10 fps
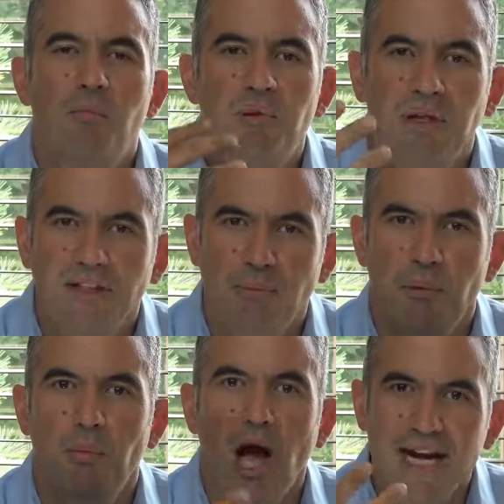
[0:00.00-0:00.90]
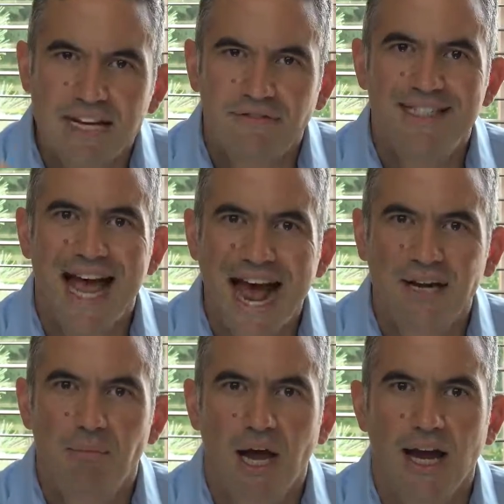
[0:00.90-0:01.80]
Build up a body of
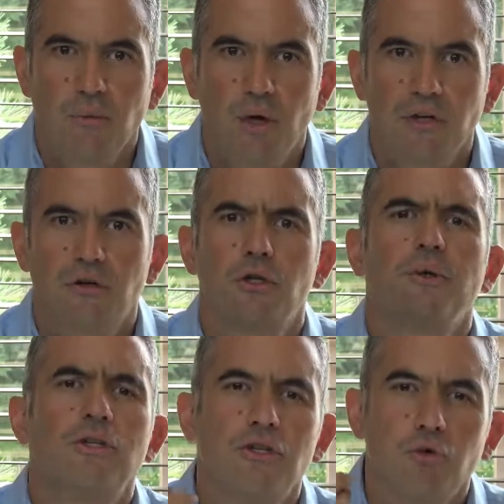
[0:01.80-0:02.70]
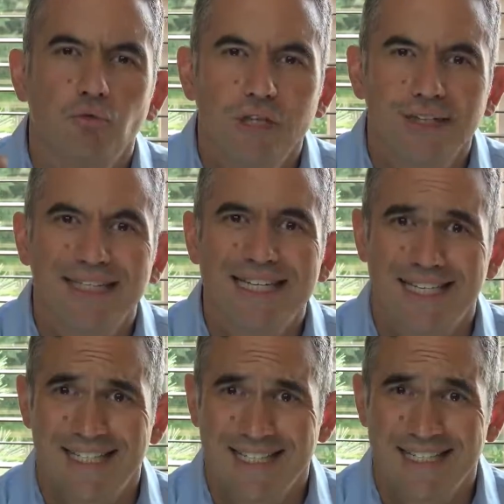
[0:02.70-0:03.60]
data behind what you're doing so you really
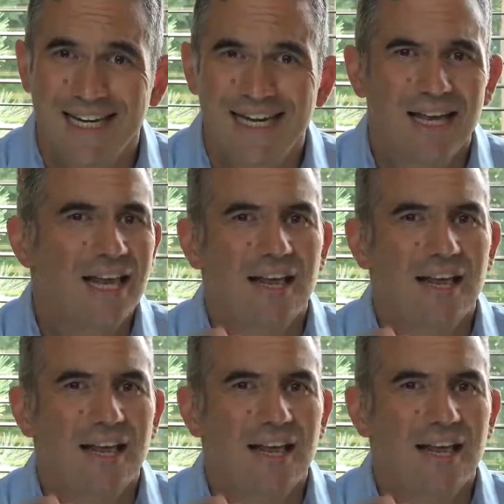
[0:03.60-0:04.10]
can see